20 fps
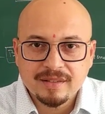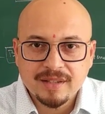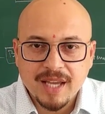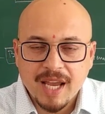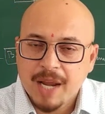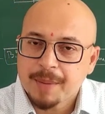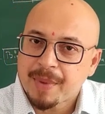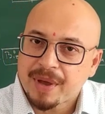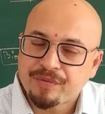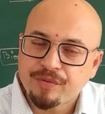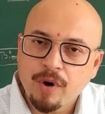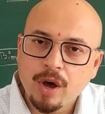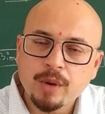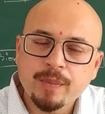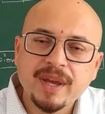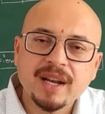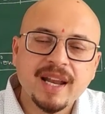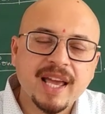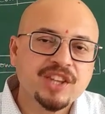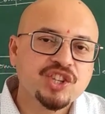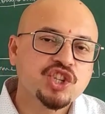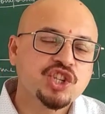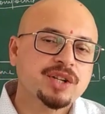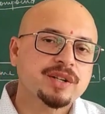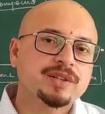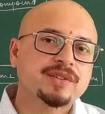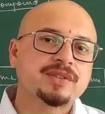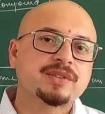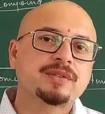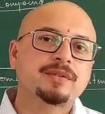In my following
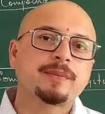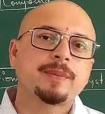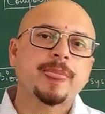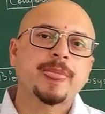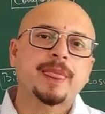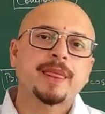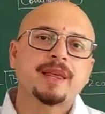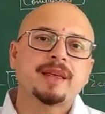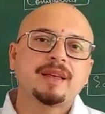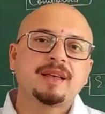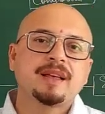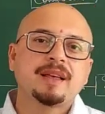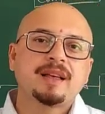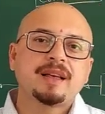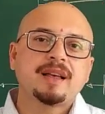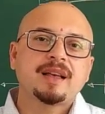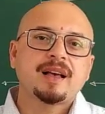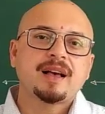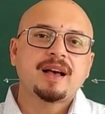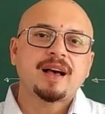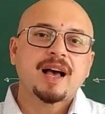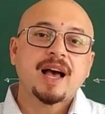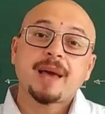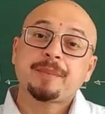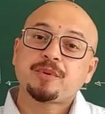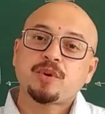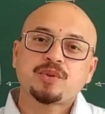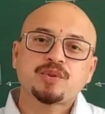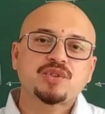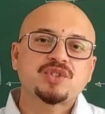lectures,
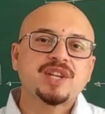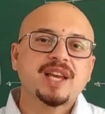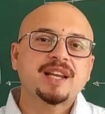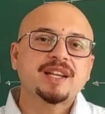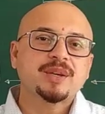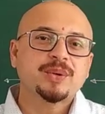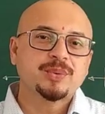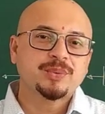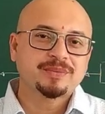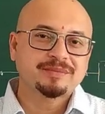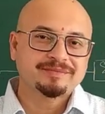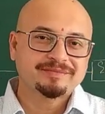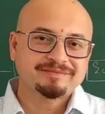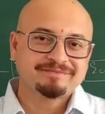I'm going to tell you